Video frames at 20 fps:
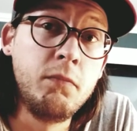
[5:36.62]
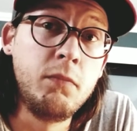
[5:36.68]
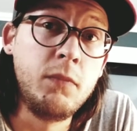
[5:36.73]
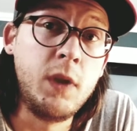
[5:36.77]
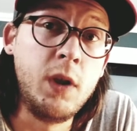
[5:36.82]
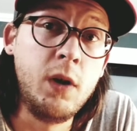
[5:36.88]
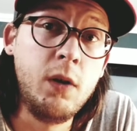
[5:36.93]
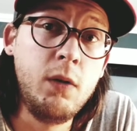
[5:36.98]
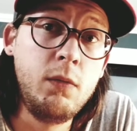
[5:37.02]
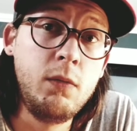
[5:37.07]

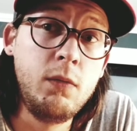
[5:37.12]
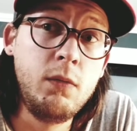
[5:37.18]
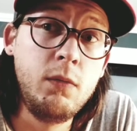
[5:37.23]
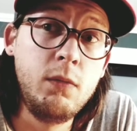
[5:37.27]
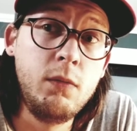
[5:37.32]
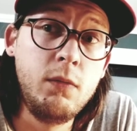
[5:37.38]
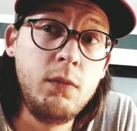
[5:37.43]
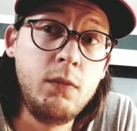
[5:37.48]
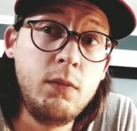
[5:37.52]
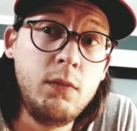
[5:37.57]
You know?
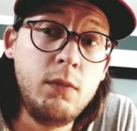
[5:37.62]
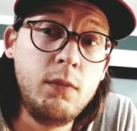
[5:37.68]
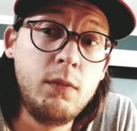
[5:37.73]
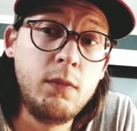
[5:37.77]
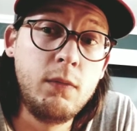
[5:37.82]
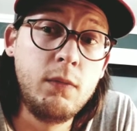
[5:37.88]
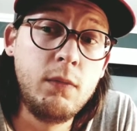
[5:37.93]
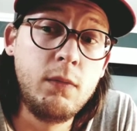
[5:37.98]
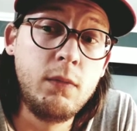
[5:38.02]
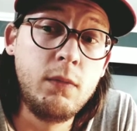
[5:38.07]

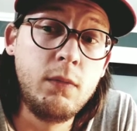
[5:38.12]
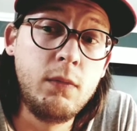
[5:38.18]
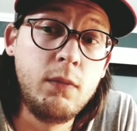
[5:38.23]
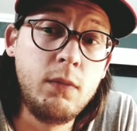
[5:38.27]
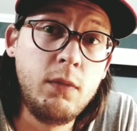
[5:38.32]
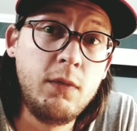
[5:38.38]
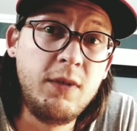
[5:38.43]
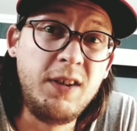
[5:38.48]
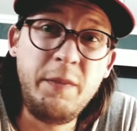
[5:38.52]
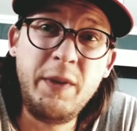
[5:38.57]

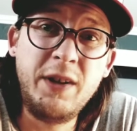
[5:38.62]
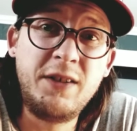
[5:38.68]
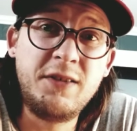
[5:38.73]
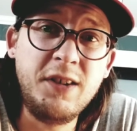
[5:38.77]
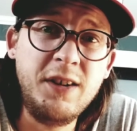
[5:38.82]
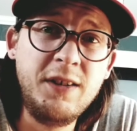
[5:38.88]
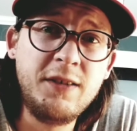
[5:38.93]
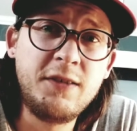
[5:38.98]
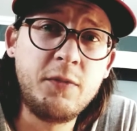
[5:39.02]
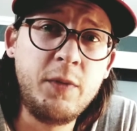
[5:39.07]
Does that make
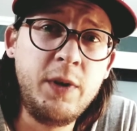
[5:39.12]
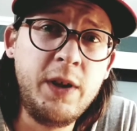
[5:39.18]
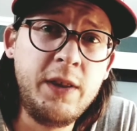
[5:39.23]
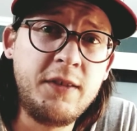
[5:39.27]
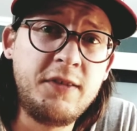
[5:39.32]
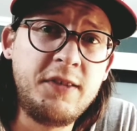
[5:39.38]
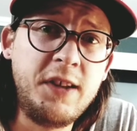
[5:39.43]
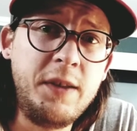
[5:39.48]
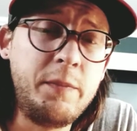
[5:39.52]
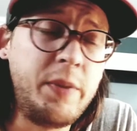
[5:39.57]
sense? Are we on the
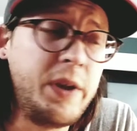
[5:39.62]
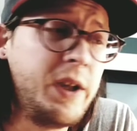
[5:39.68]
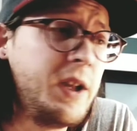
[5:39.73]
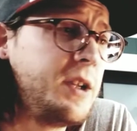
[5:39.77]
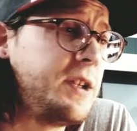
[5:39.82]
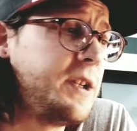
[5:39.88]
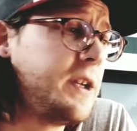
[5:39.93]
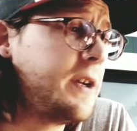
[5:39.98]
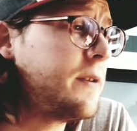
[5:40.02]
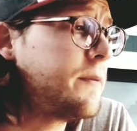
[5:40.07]
same
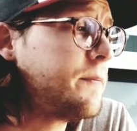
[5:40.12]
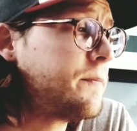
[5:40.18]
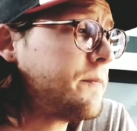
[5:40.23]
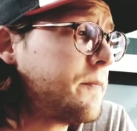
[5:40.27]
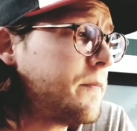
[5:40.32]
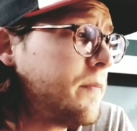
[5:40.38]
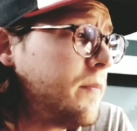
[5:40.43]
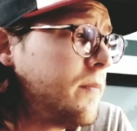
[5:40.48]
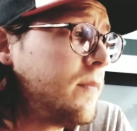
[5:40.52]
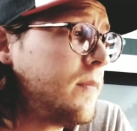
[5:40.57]
page here?
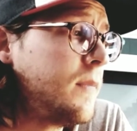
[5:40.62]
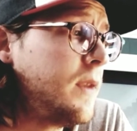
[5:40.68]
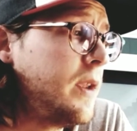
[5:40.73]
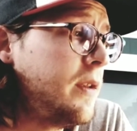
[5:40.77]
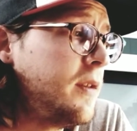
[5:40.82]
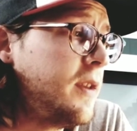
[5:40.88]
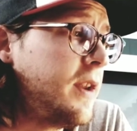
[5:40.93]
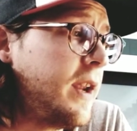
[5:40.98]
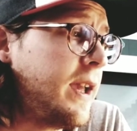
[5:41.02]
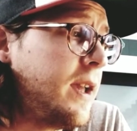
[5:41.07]

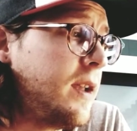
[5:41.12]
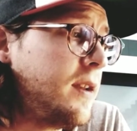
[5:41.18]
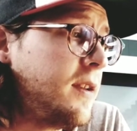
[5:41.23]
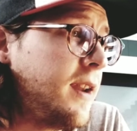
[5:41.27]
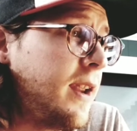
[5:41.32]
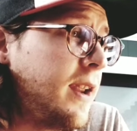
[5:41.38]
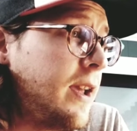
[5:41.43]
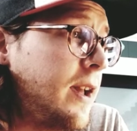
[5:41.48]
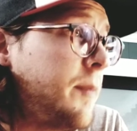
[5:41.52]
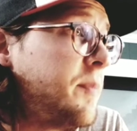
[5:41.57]
Did
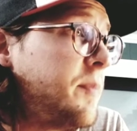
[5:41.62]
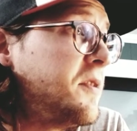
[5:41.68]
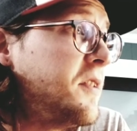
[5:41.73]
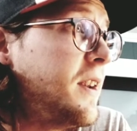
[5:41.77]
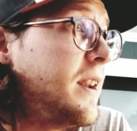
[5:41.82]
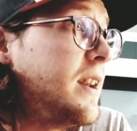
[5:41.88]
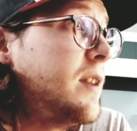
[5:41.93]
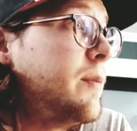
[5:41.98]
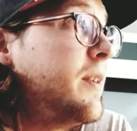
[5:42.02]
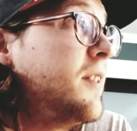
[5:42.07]
I upset
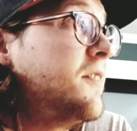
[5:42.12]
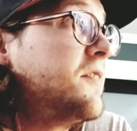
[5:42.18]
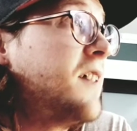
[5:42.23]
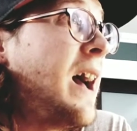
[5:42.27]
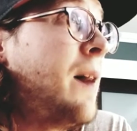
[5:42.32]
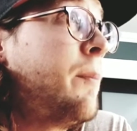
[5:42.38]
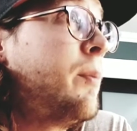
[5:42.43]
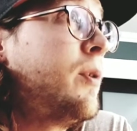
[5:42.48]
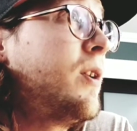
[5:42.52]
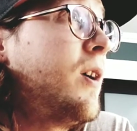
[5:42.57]
anybody's
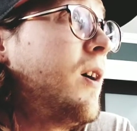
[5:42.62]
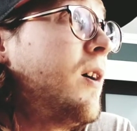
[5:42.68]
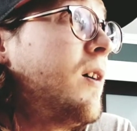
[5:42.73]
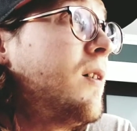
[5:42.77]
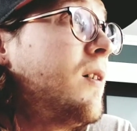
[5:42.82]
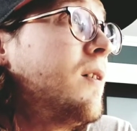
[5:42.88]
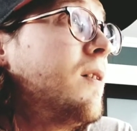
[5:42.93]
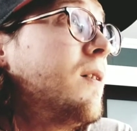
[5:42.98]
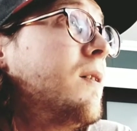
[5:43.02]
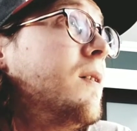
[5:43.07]
apple
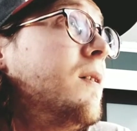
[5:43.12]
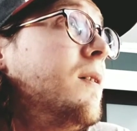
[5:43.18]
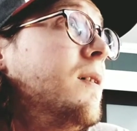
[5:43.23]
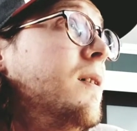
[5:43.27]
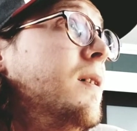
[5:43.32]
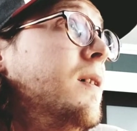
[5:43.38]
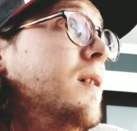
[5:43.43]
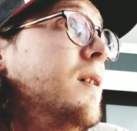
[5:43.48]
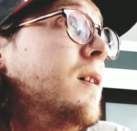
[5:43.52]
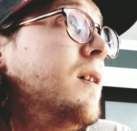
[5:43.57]
cart?
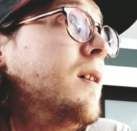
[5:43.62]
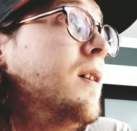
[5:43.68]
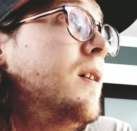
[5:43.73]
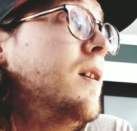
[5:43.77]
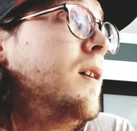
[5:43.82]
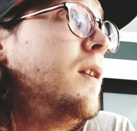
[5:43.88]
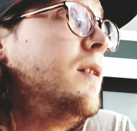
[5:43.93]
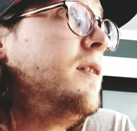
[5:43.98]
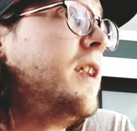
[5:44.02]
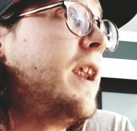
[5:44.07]

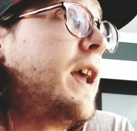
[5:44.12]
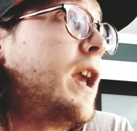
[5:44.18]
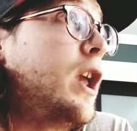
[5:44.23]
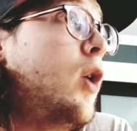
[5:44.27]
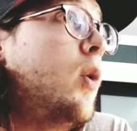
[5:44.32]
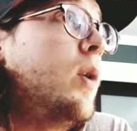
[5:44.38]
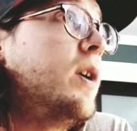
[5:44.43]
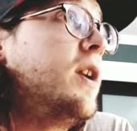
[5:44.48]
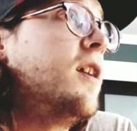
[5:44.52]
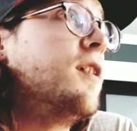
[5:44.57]
Did I
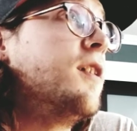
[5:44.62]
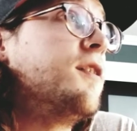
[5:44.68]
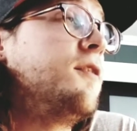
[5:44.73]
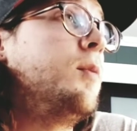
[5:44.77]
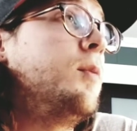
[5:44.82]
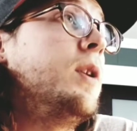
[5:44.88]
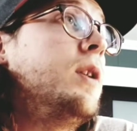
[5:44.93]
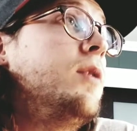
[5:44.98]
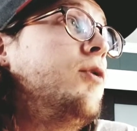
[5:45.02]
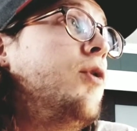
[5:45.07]
go against
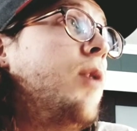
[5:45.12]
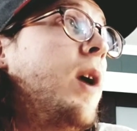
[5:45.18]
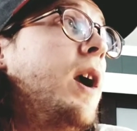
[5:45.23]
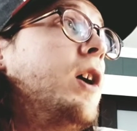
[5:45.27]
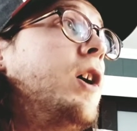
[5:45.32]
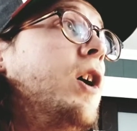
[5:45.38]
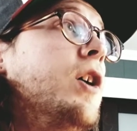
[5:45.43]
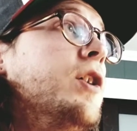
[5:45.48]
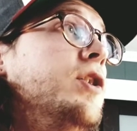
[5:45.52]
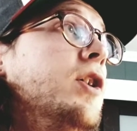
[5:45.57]
what Grant
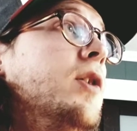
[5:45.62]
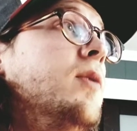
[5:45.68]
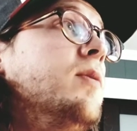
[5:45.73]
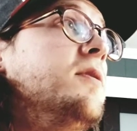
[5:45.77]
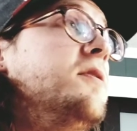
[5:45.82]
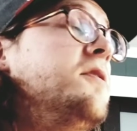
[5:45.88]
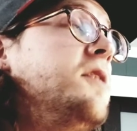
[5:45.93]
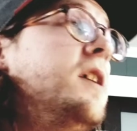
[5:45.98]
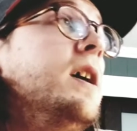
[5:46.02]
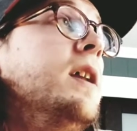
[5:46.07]
Cardone
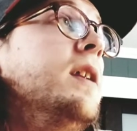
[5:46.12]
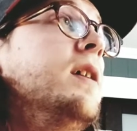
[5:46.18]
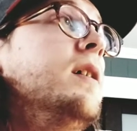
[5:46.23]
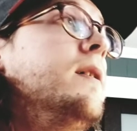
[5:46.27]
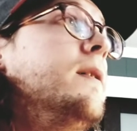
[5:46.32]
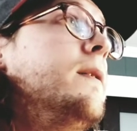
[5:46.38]
said?